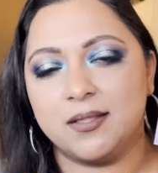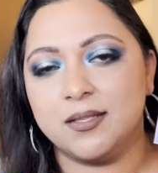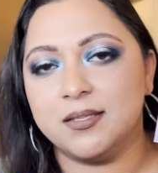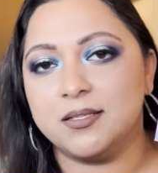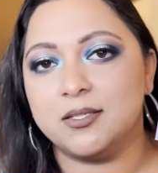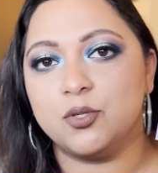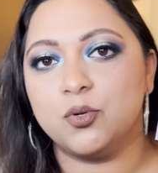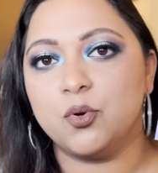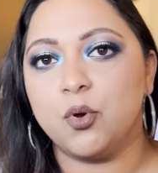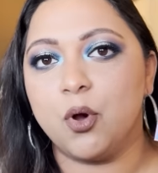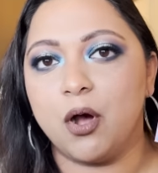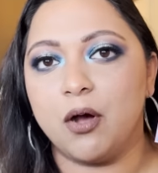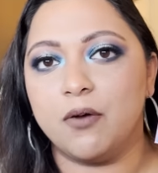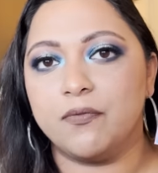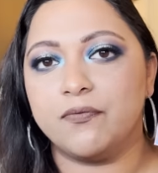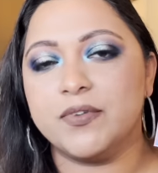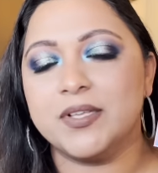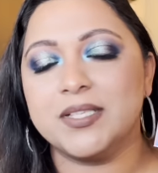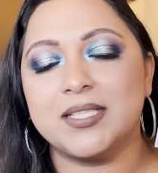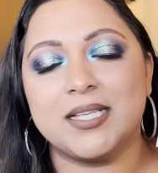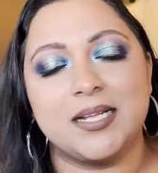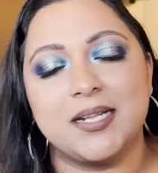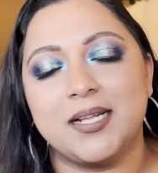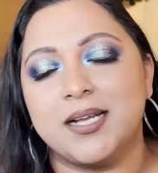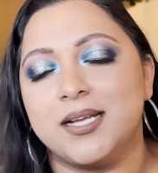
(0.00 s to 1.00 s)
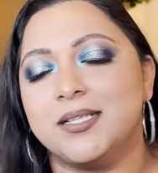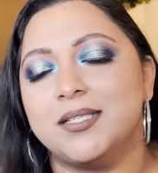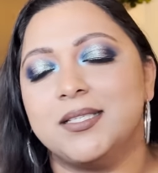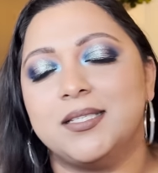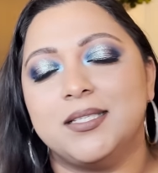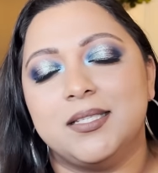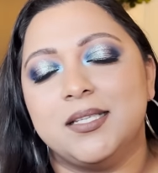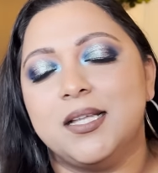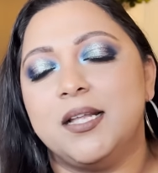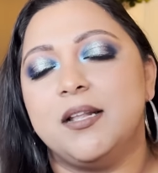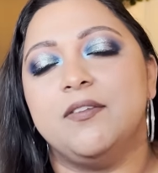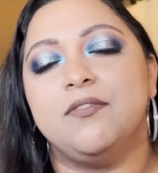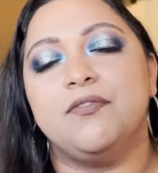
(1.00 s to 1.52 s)
this to office and I
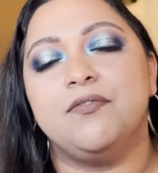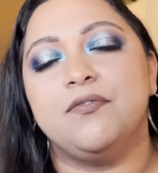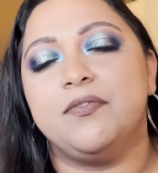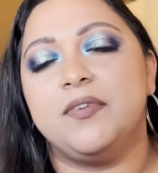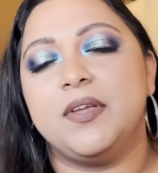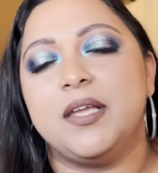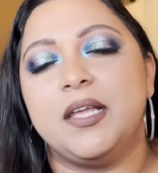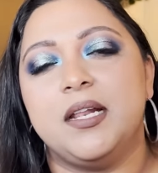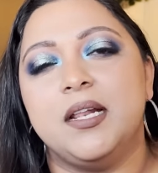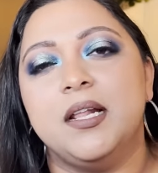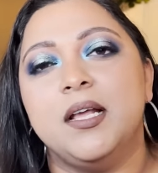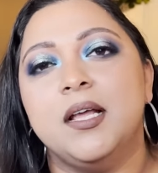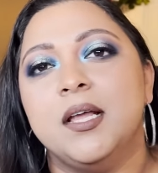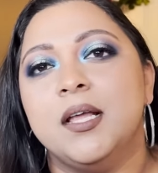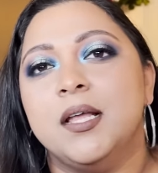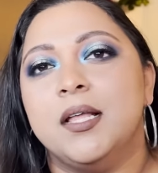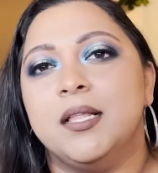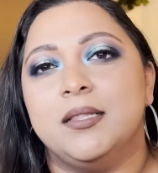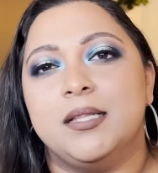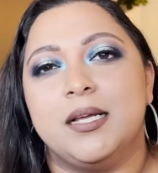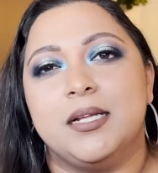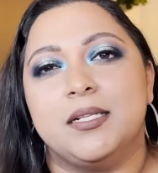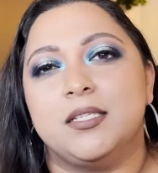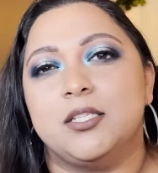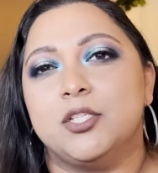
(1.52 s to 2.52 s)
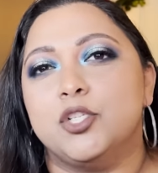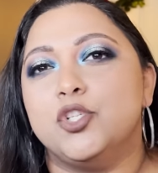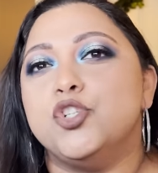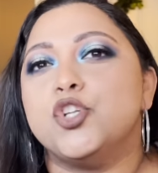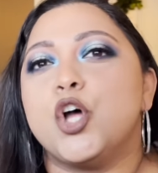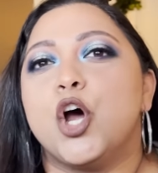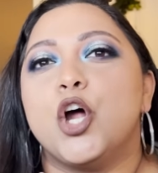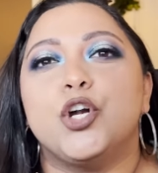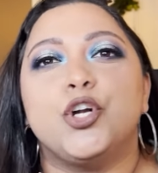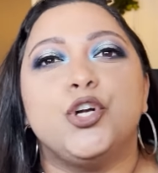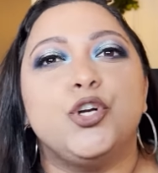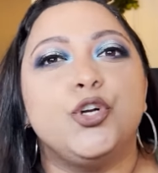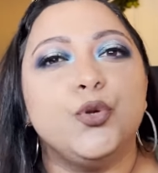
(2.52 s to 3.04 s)
still feel that's
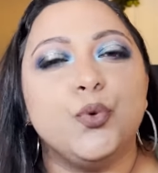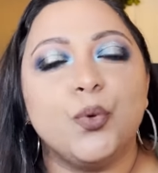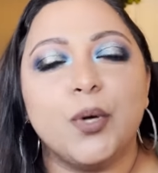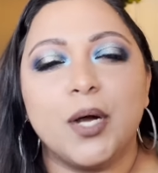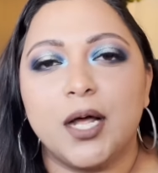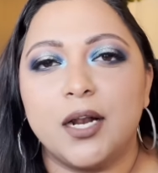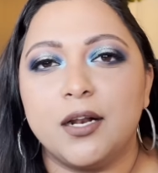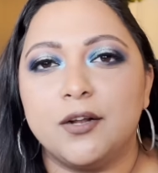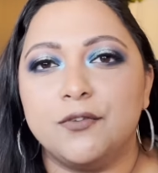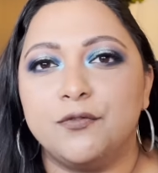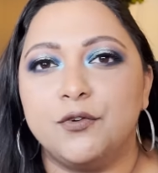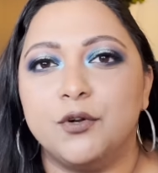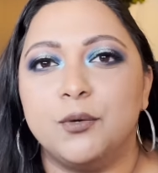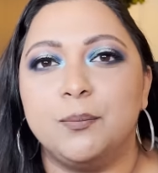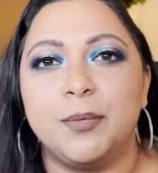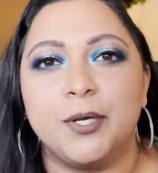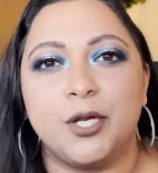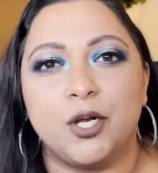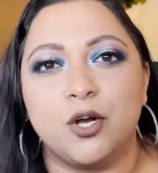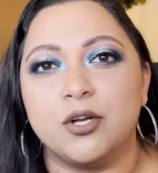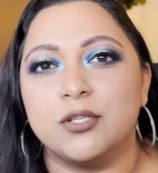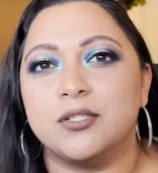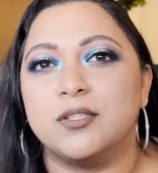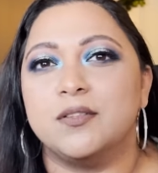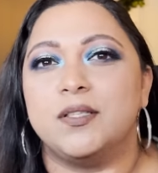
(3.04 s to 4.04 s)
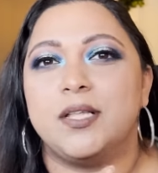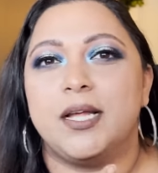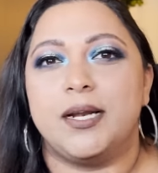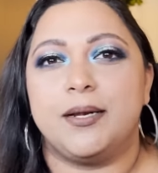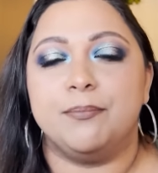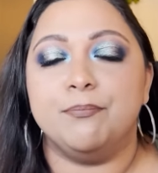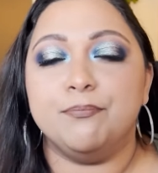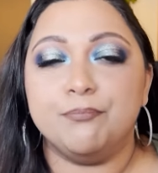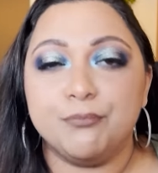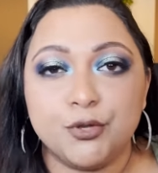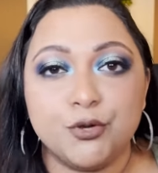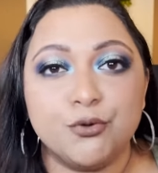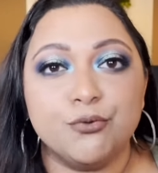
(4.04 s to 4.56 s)
not too colorful because of
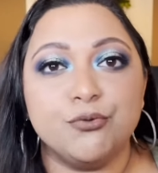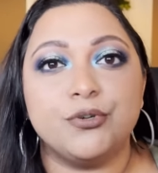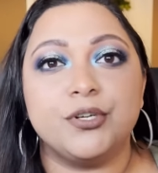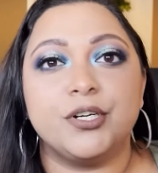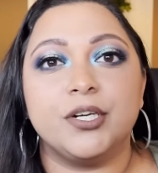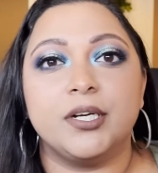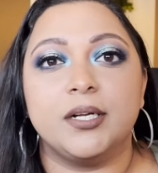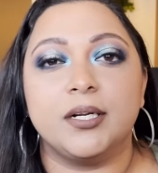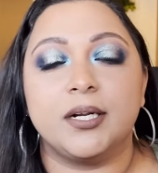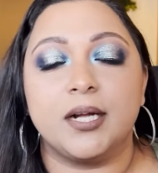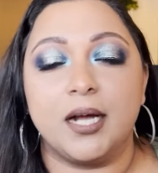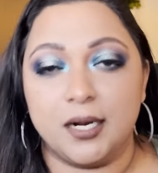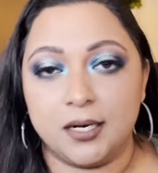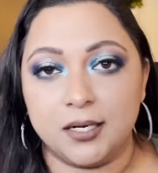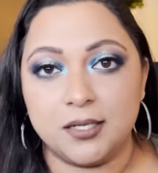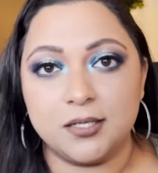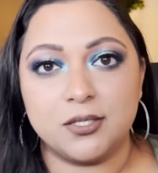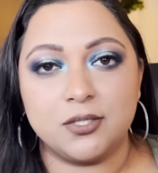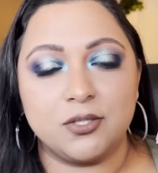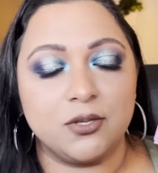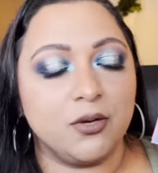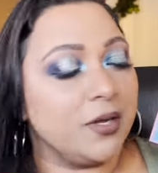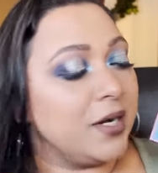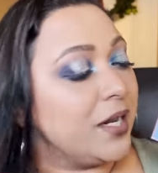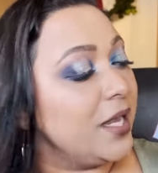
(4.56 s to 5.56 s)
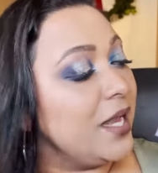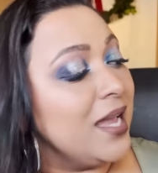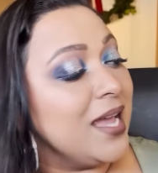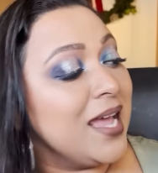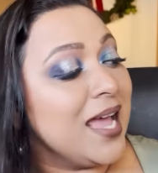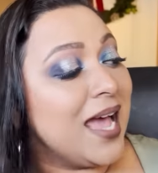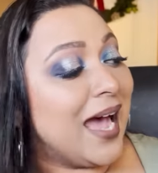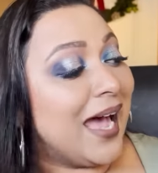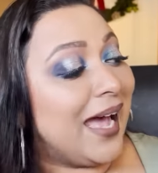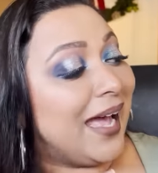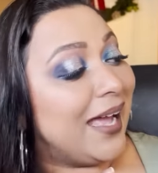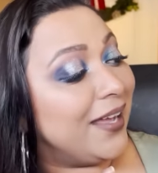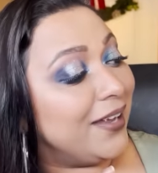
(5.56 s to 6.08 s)
that muted color story.
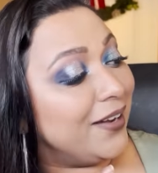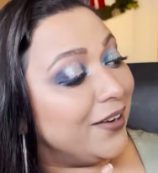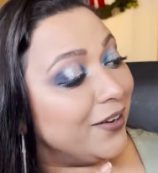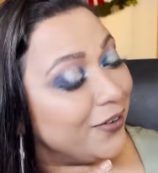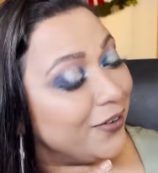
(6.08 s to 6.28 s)
I